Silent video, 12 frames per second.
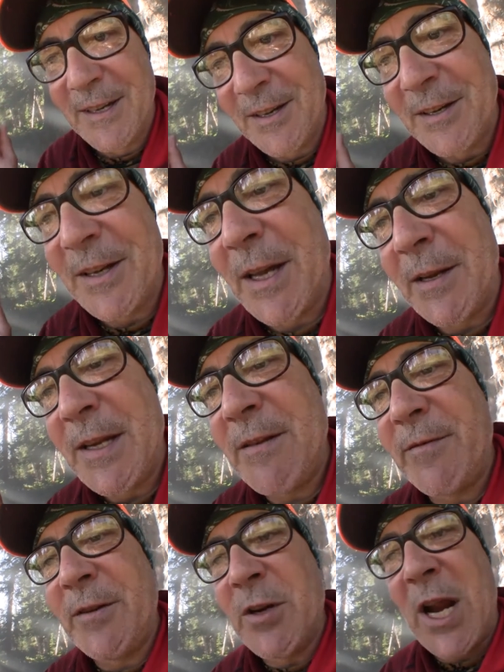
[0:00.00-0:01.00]
and
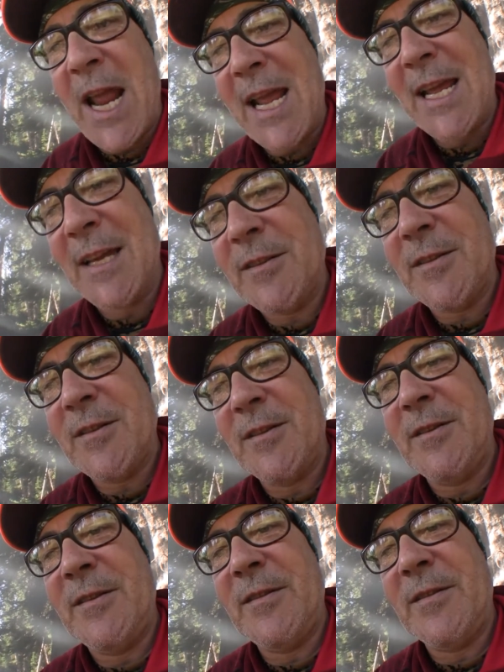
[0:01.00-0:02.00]
even your hands.
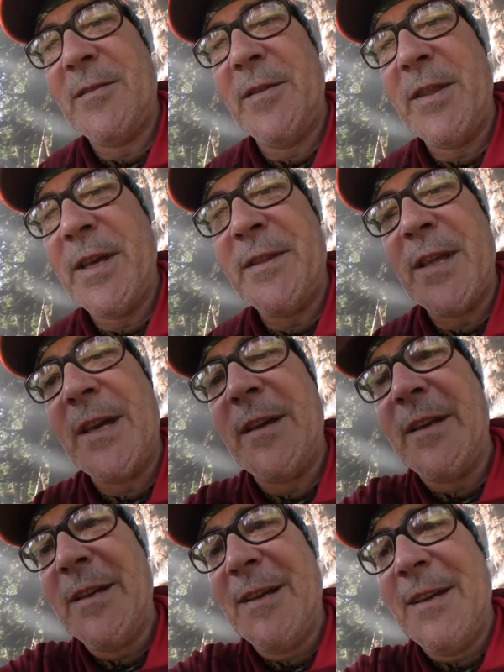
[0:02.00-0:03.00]
Then
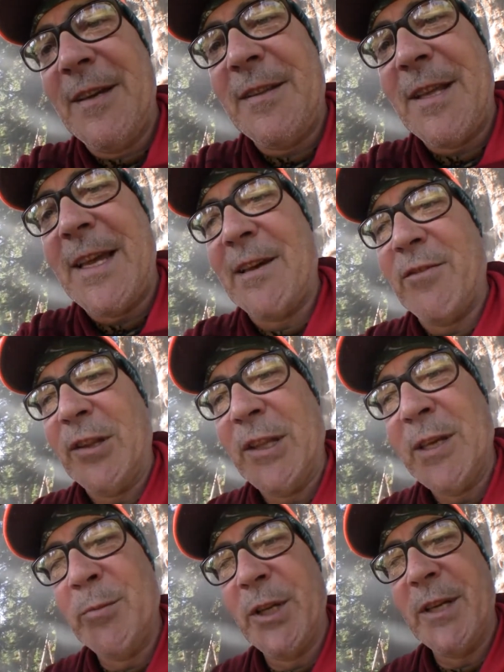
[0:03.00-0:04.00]
they have a
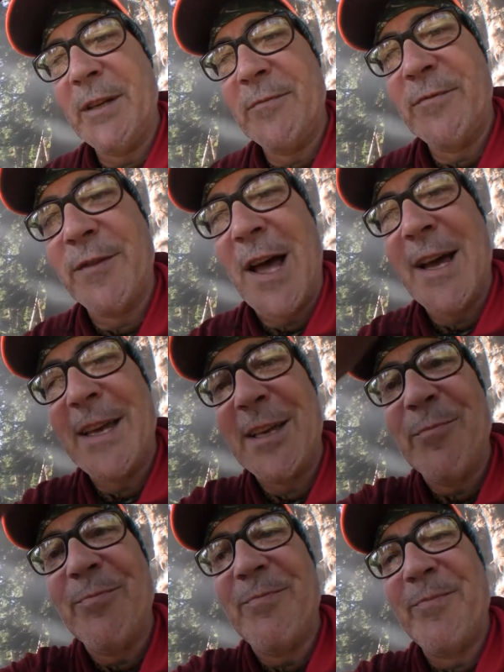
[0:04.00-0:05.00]
limited
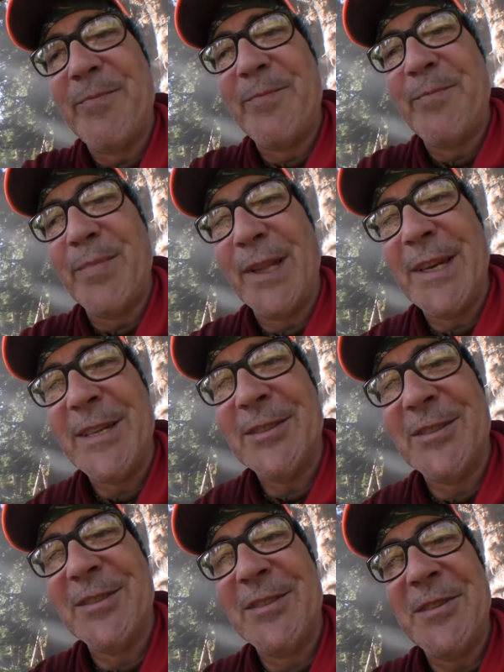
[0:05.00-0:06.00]
flying
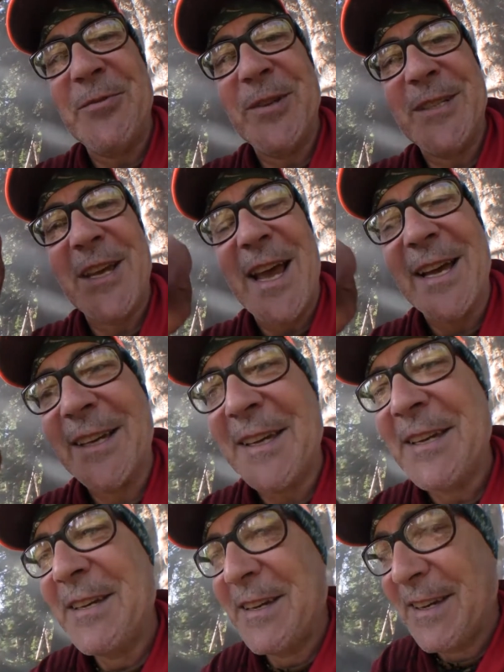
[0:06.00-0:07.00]
place to attack.
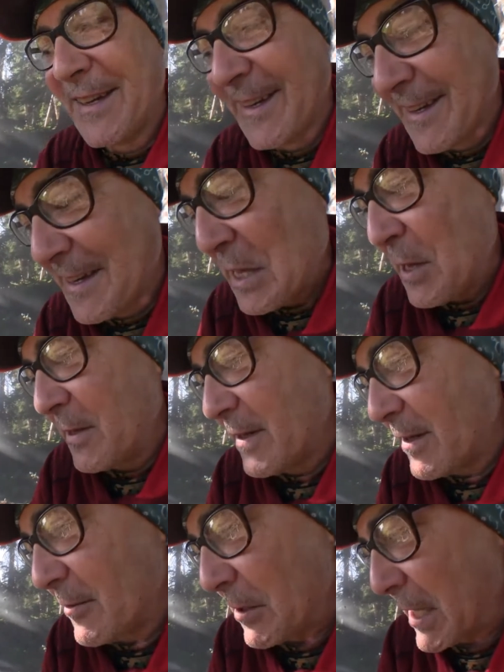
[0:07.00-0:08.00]

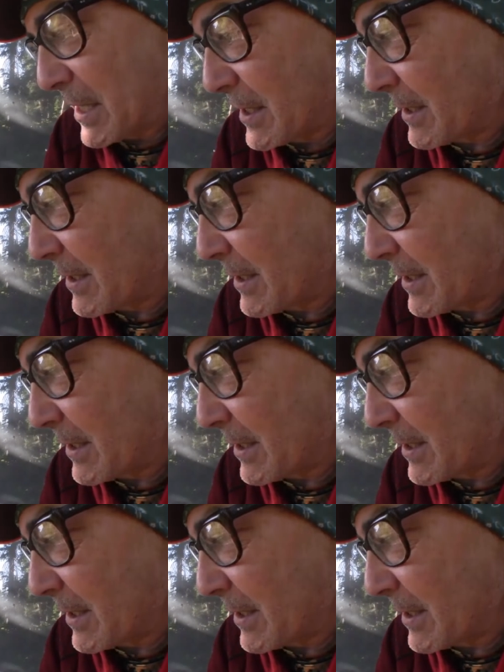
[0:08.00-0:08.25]
Okay.